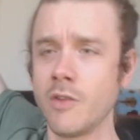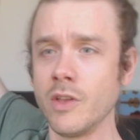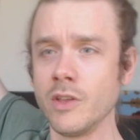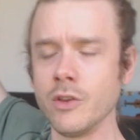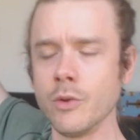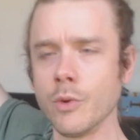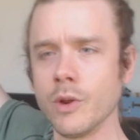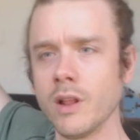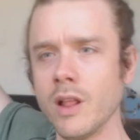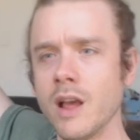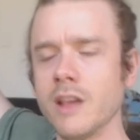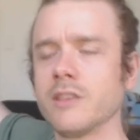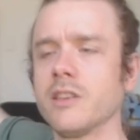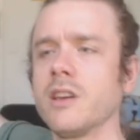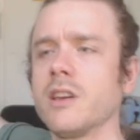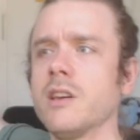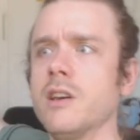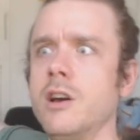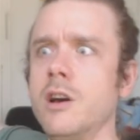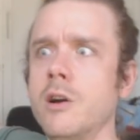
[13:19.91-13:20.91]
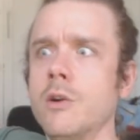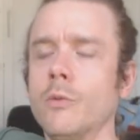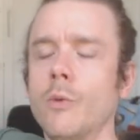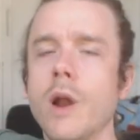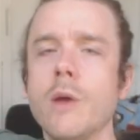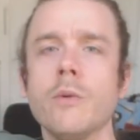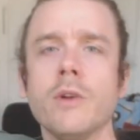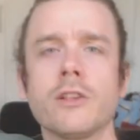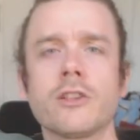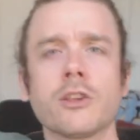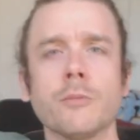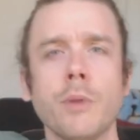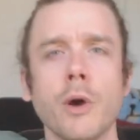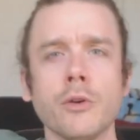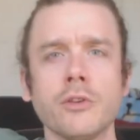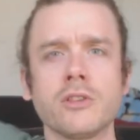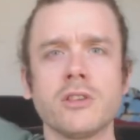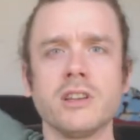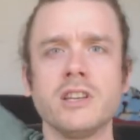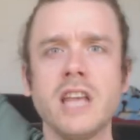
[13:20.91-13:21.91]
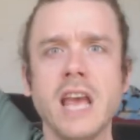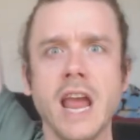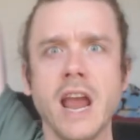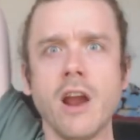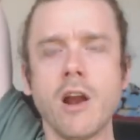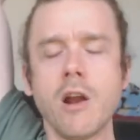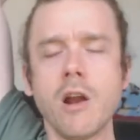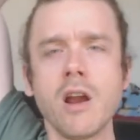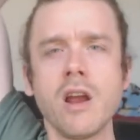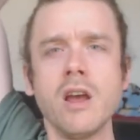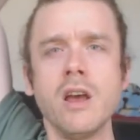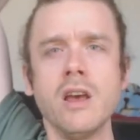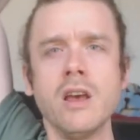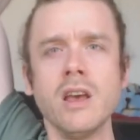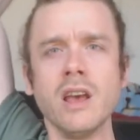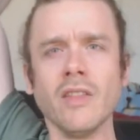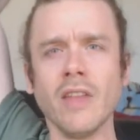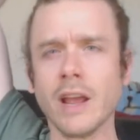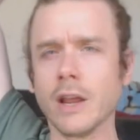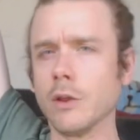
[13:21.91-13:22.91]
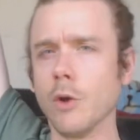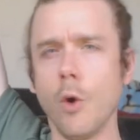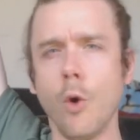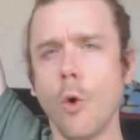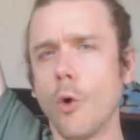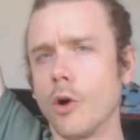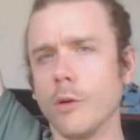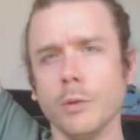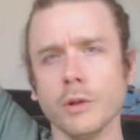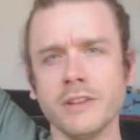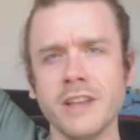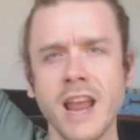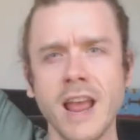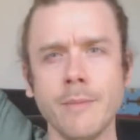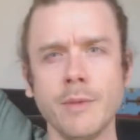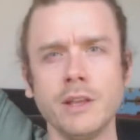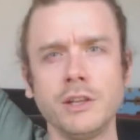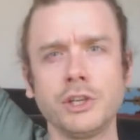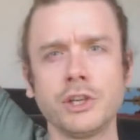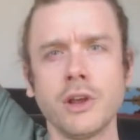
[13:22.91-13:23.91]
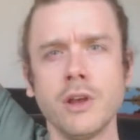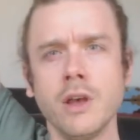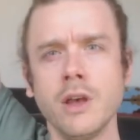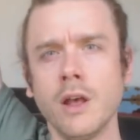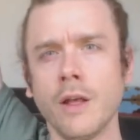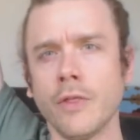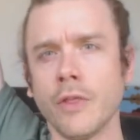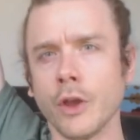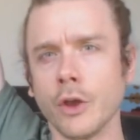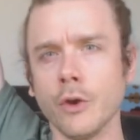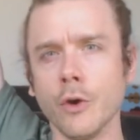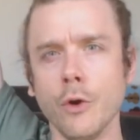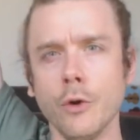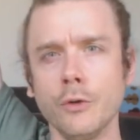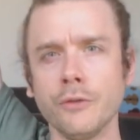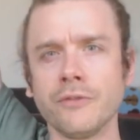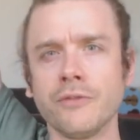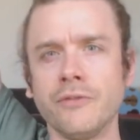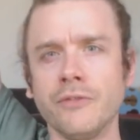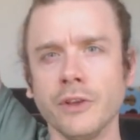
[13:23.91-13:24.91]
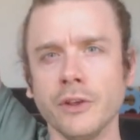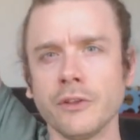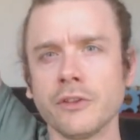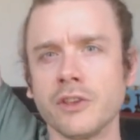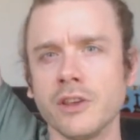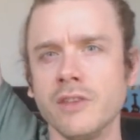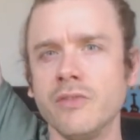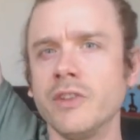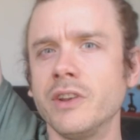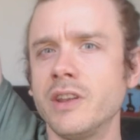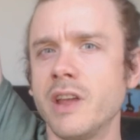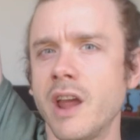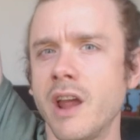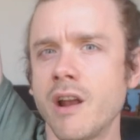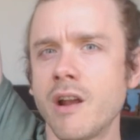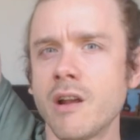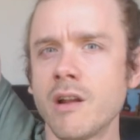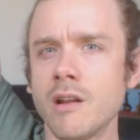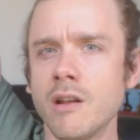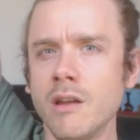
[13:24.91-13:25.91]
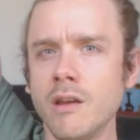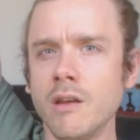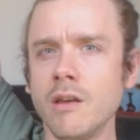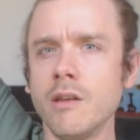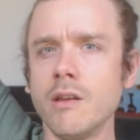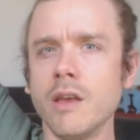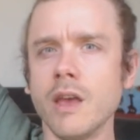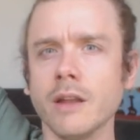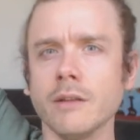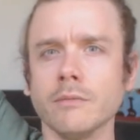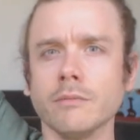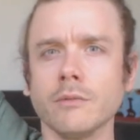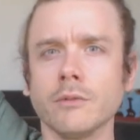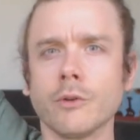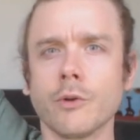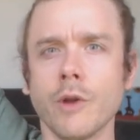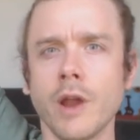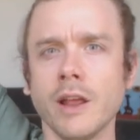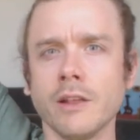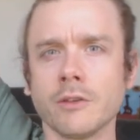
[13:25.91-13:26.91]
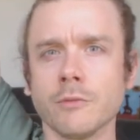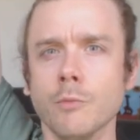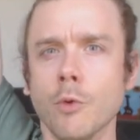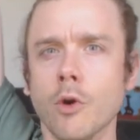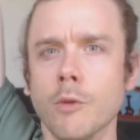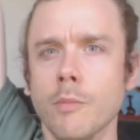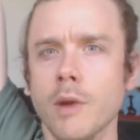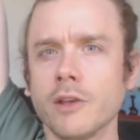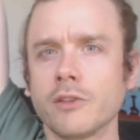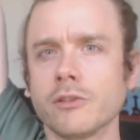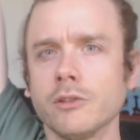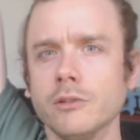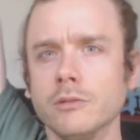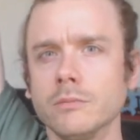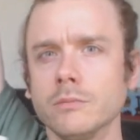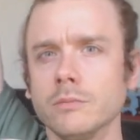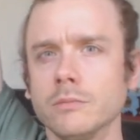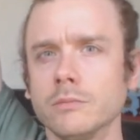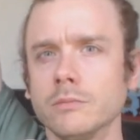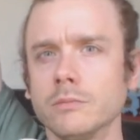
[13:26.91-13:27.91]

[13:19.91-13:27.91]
And then you realize like, oh, right when it's supposed to tear, like horrible damage, the gold fills in the tear and creates more muscle.